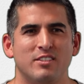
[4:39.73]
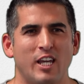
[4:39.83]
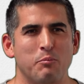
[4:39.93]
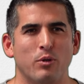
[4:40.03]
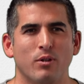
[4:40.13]
a
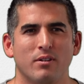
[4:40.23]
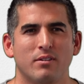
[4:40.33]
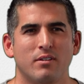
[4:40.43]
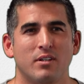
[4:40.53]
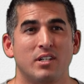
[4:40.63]

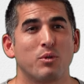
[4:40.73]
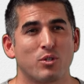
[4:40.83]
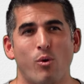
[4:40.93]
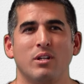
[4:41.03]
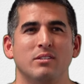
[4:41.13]
table, and
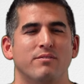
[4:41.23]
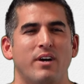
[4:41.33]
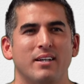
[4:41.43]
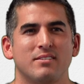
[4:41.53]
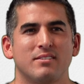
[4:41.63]
a recording
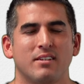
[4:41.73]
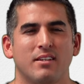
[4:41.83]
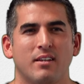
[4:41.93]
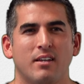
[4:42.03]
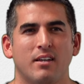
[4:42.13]
device.